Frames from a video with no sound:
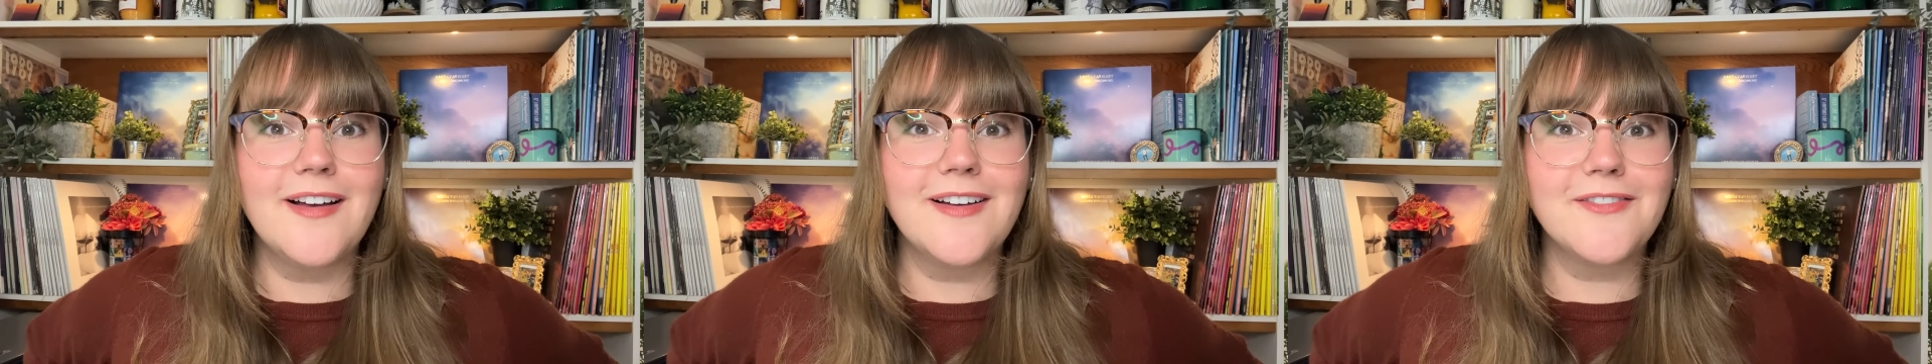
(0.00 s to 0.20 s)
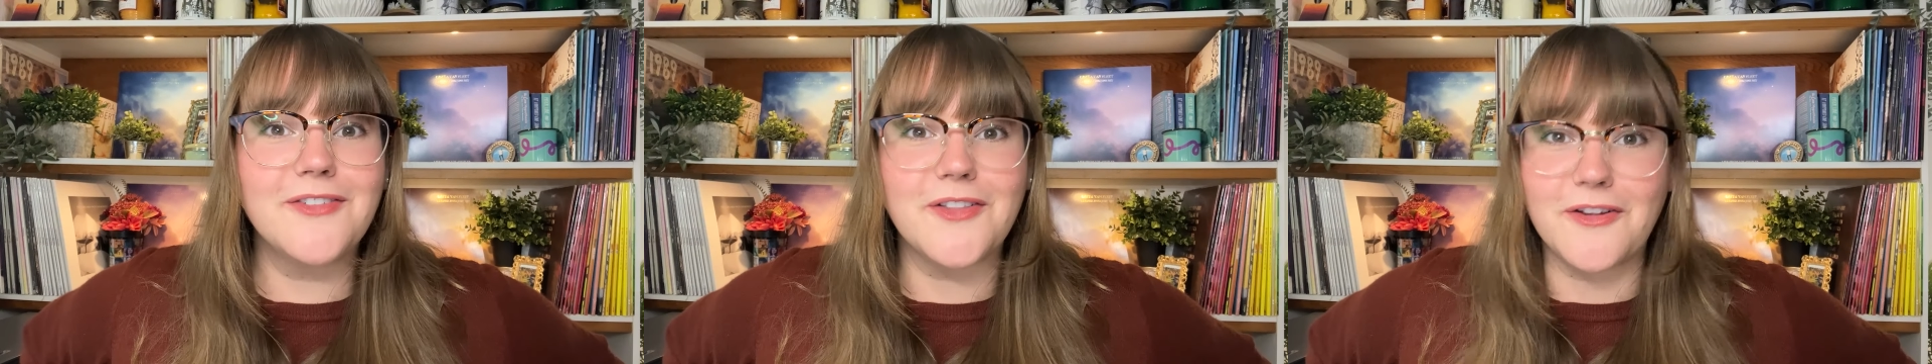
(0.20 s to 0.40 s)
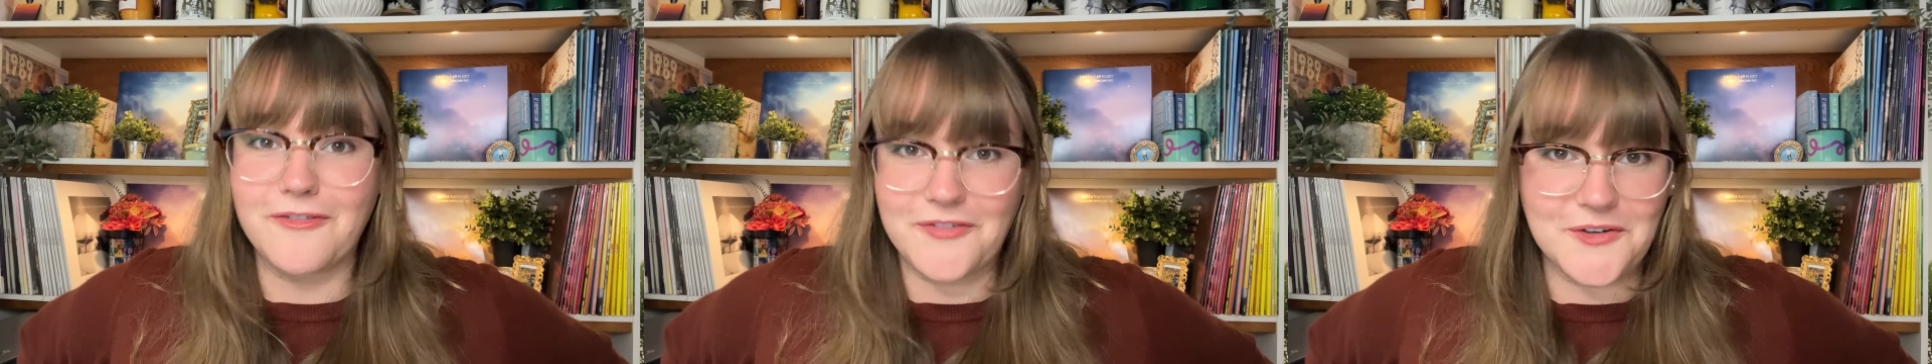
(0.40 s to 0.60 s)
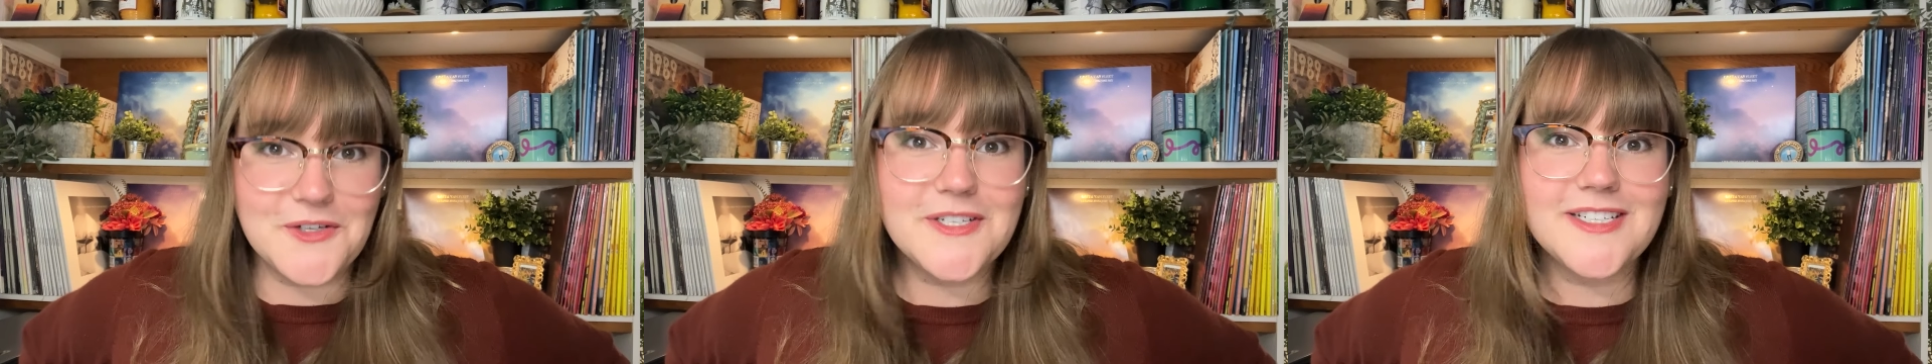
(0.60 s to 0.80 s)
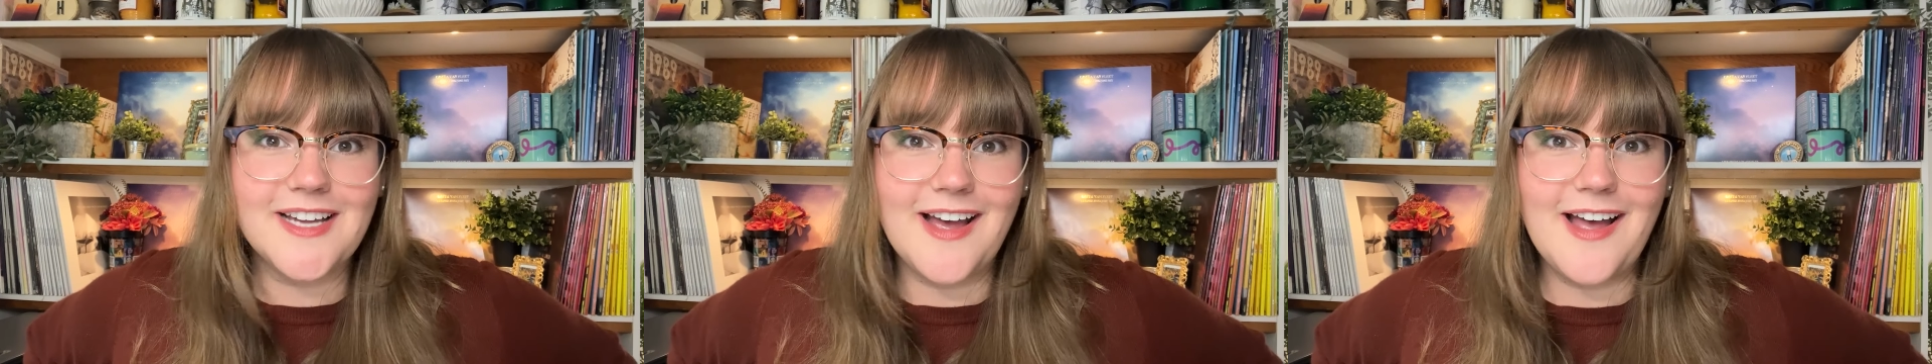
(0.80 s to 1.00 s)
for the
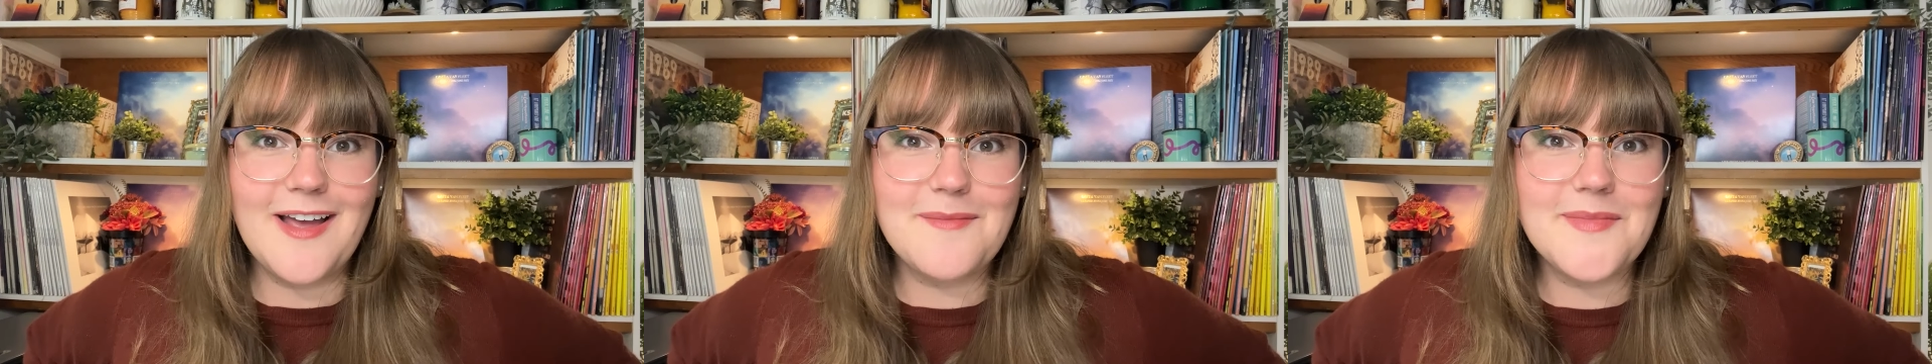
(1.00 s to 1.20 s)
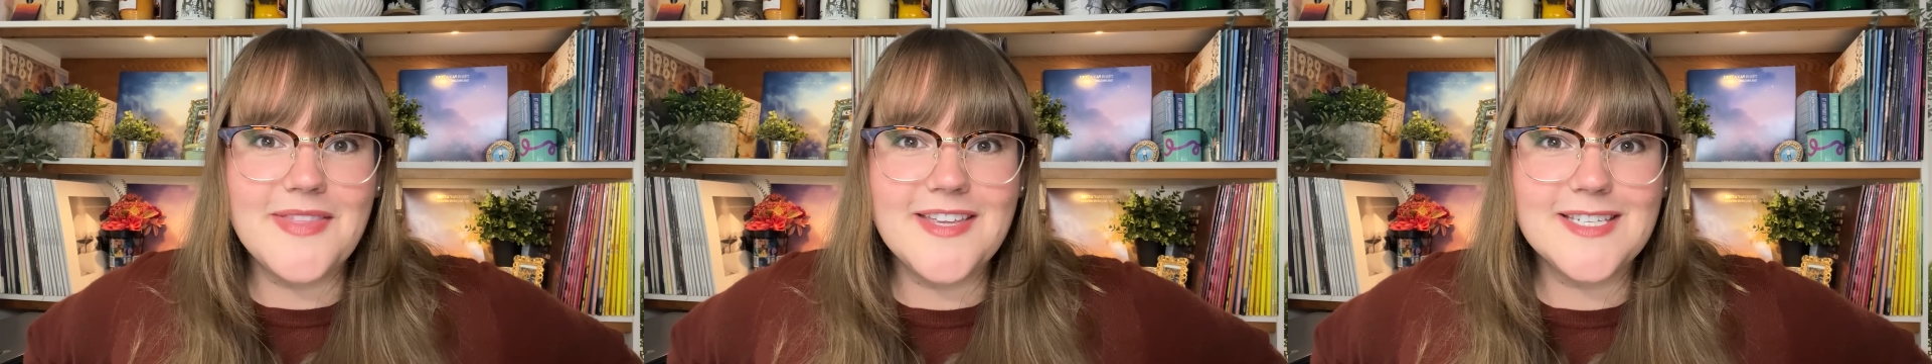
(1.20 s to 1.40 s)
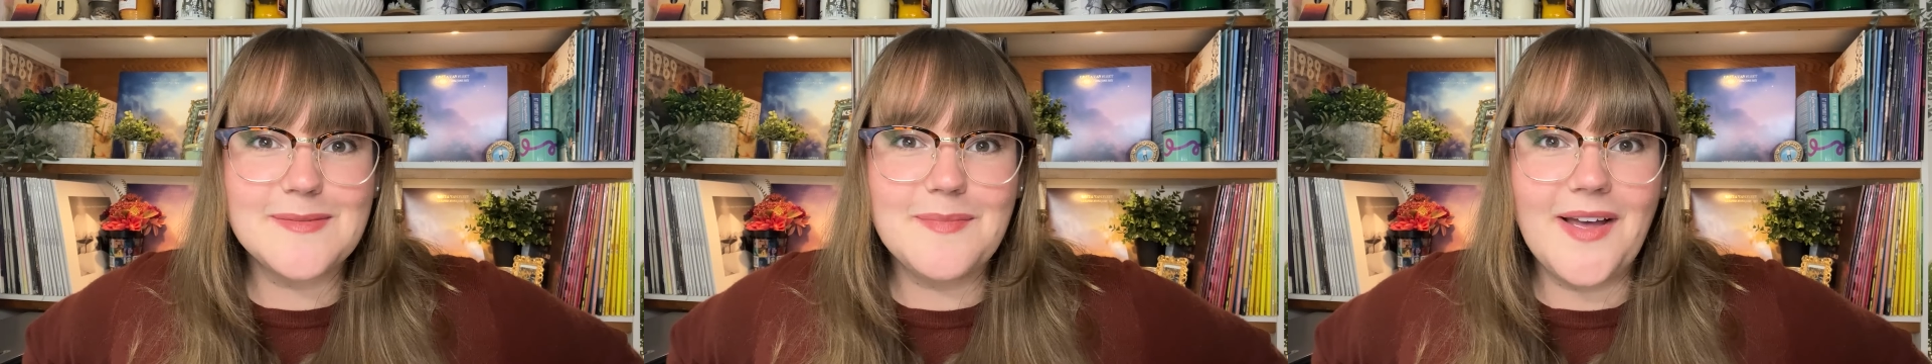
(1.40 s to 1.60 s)
first time this